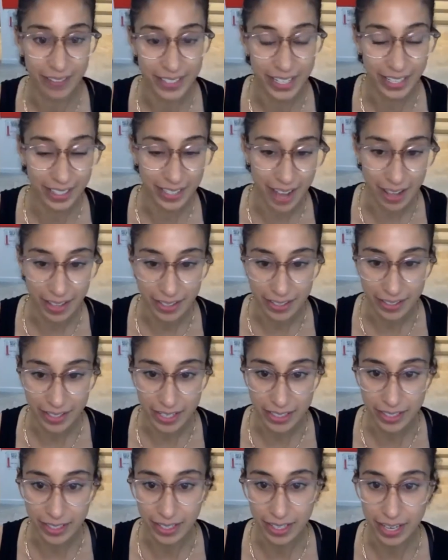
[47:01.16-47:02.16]
technology
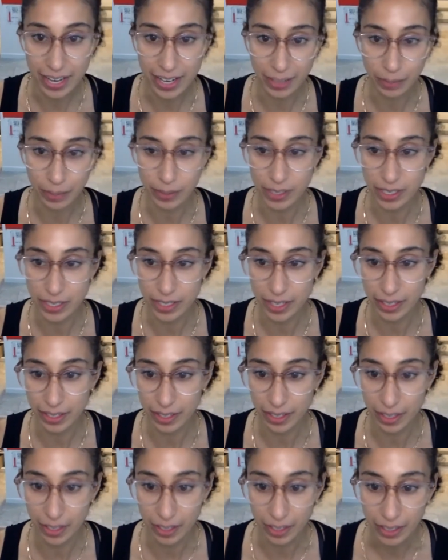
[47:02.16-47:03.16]
to connect with each
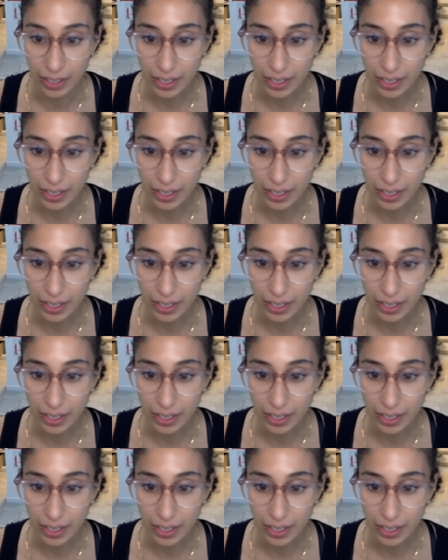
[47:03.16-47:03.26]
other,